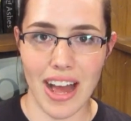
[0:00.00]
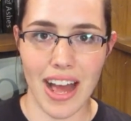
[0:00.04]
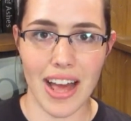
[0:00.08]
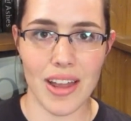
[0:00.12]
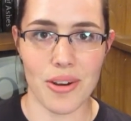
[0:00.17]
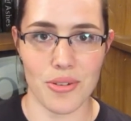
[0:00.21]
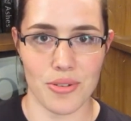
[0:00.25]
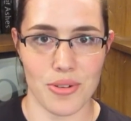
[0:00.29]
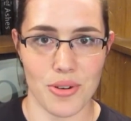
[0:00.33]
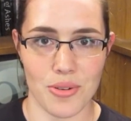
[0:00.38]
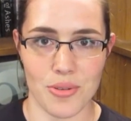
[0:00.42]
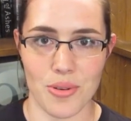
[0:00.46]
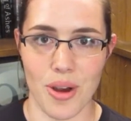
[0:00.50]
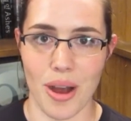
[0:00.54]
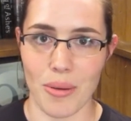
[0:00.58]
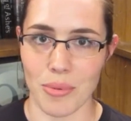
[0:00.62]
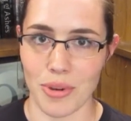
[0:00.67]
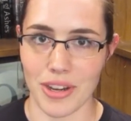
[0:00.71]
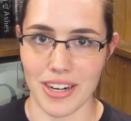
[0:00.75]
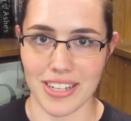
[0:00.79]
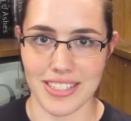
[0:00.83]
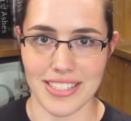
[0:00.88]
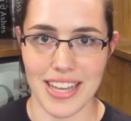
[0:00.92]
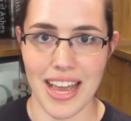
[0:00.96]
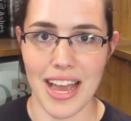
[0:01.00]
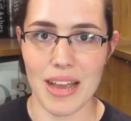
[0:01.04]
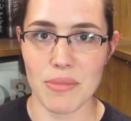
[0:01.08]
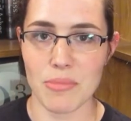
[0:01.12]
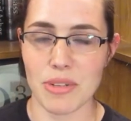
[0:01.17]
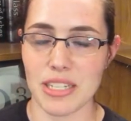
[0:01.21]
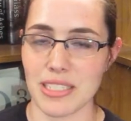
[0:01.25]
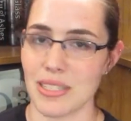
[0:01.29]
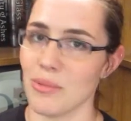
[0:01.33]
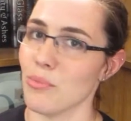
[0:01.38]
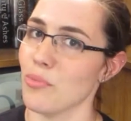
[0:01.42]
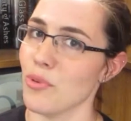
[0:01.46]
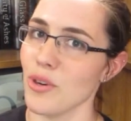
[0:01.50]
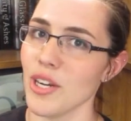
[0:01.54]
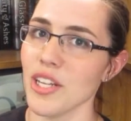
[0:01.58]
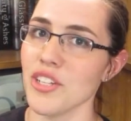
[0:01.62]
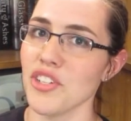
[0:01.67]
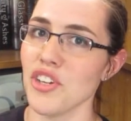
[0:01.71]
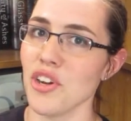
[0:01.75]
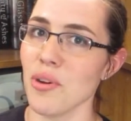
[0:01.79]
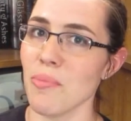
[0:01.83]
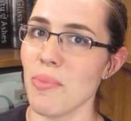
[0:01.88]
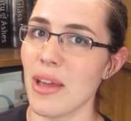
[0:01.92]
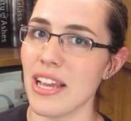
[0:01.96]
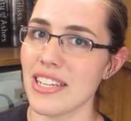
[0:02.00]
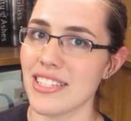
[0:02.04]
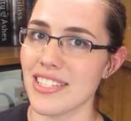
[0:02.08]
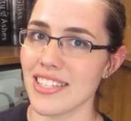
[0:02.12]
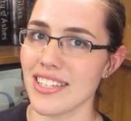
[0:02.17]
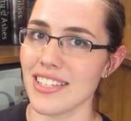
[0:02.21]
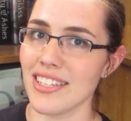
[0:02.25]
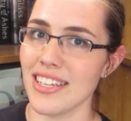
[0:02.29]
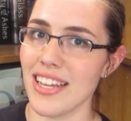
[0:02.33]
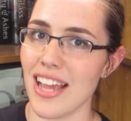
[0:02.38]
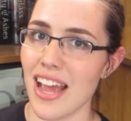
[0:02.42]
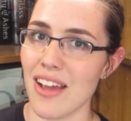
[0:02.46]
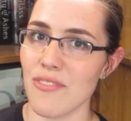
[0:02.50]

I don't know who I'm gonna tag because I'm pretty sure basically